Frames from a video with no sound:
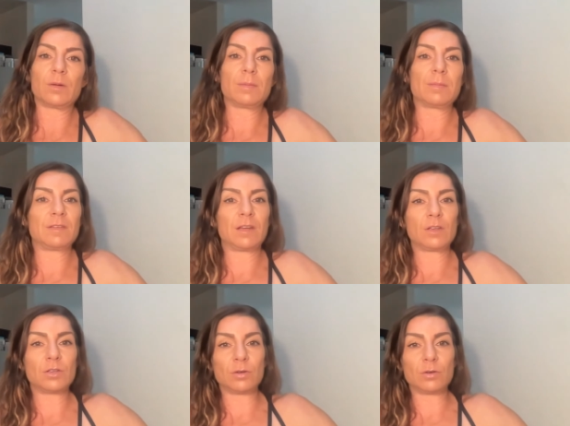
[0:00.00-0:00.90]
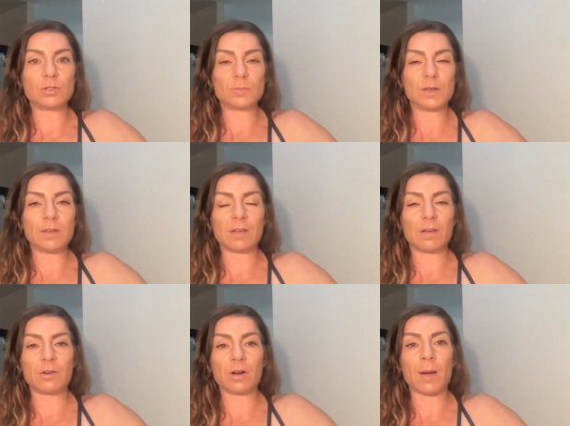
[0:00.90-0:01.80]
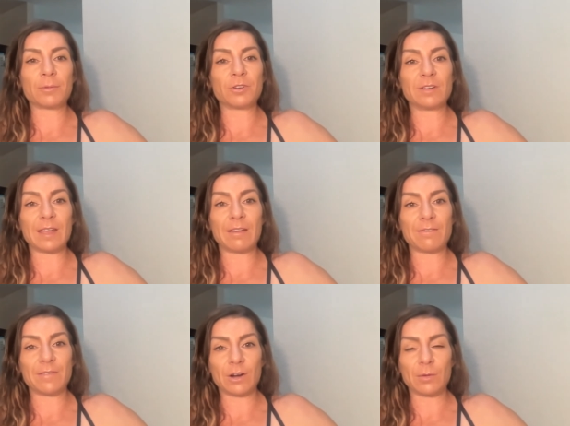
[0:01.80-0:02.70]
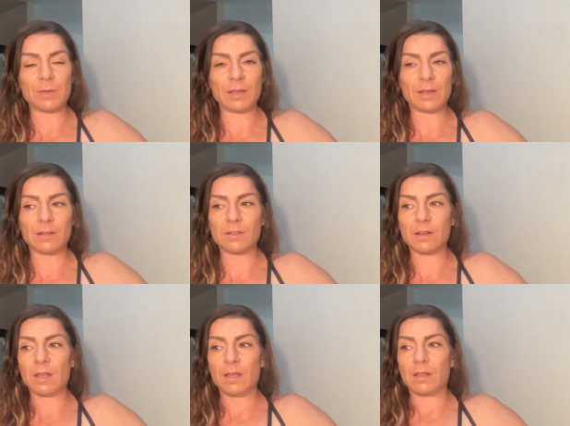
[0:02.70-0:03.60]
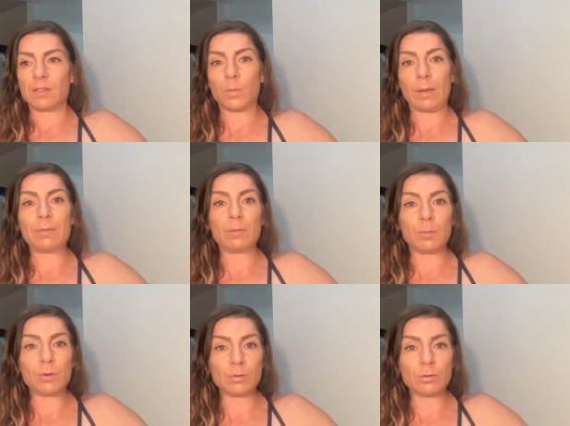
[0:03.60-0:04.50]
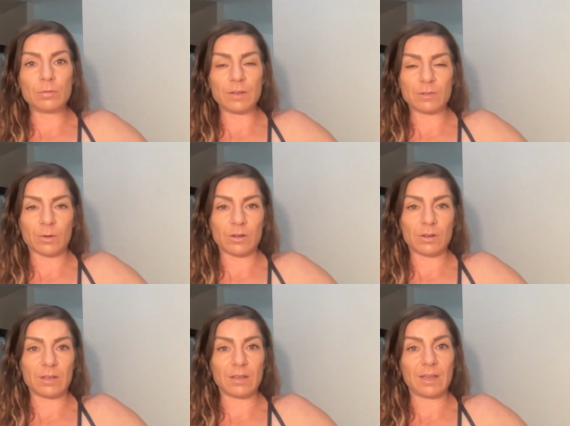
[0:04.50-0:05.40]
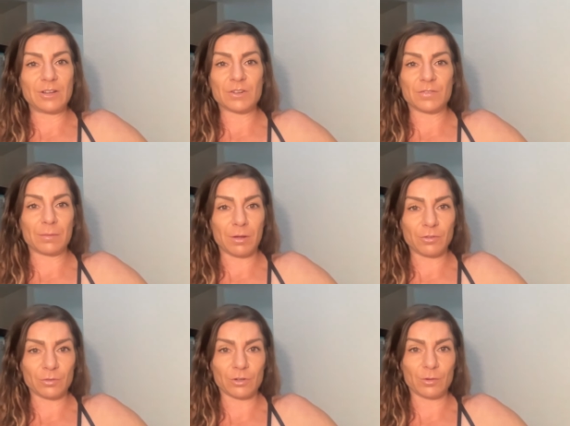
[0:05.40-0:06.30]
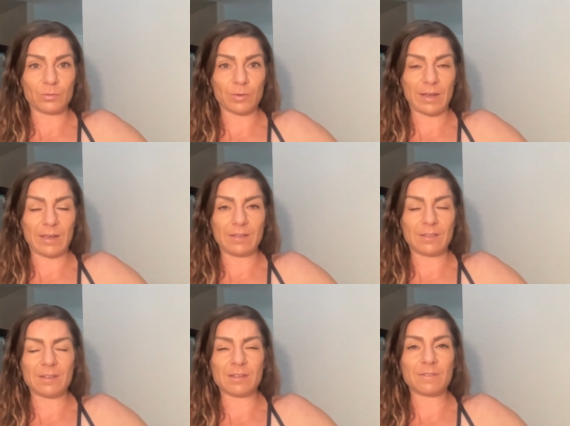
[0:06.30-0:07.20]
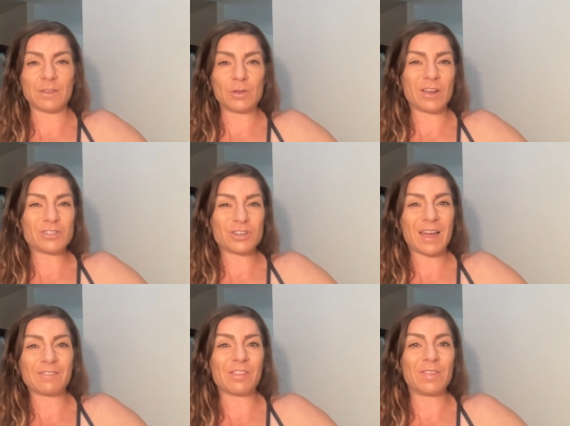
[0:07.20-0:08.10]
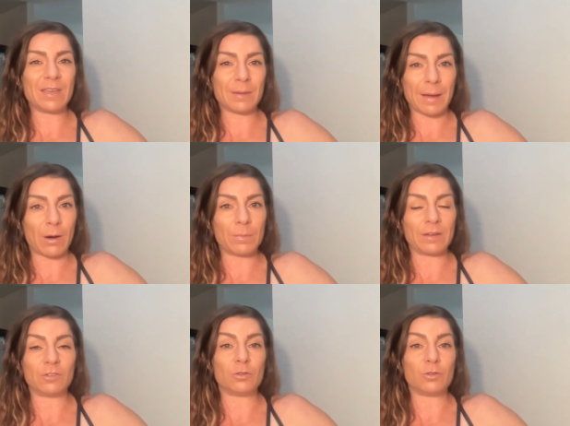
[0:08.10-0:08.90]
be missing a huge piece of your opportunity to get fitter, because the way we move is going to engage different muscle groups, right? And this is the stuff that you guys shouldn't have to think about because